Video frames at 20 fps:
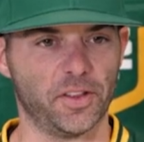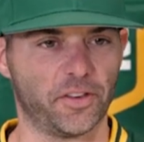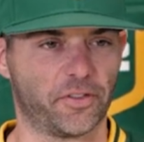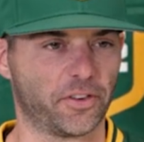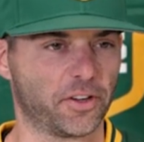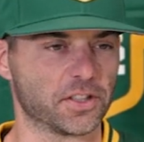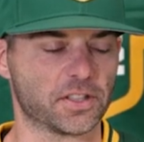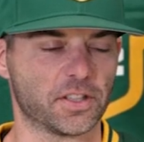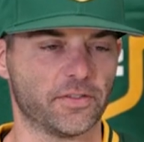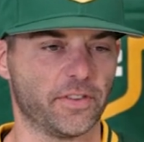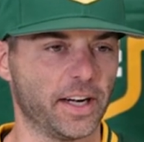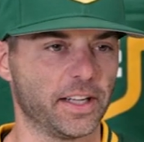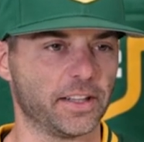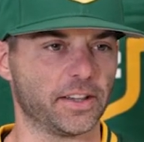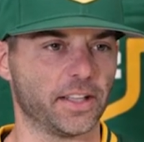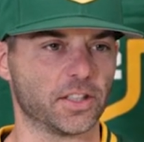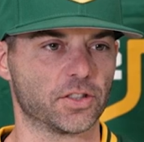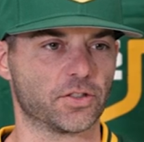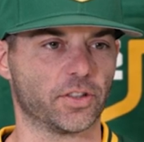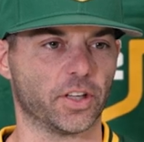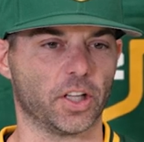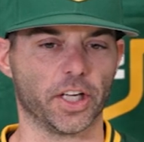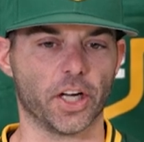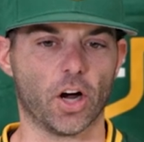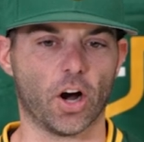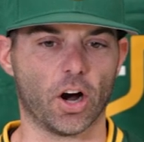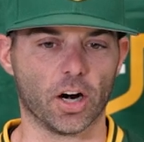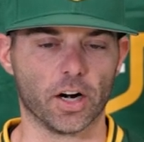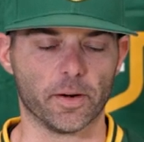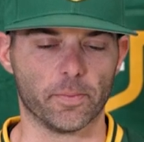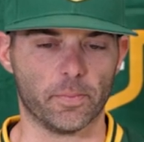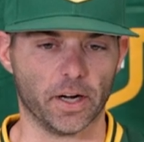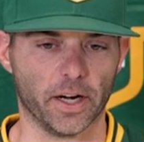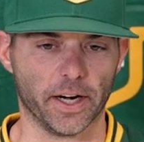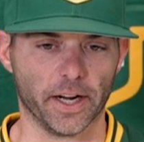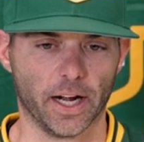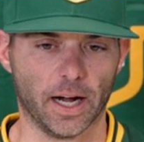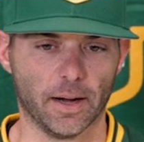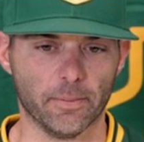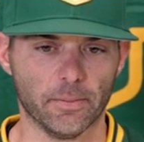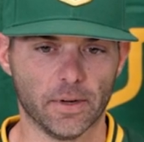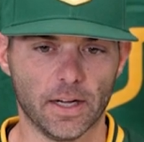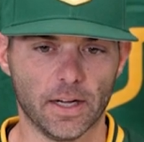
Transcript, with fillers: The first of anything's really hard, but uh,